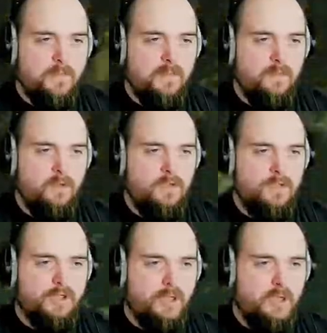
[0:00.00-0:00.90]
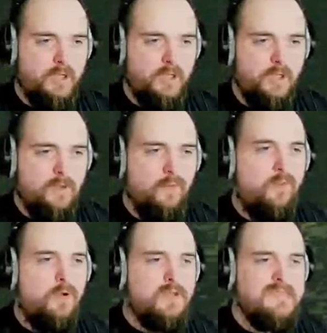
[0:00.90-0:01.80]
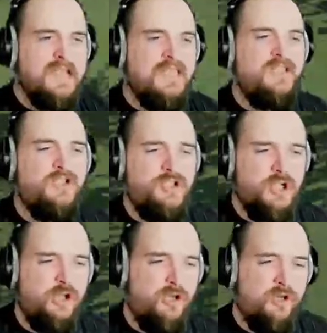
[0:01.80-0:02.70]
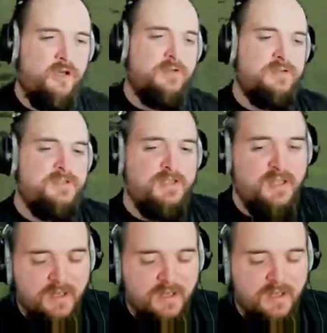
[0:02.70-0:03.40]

What a shot. What a shot.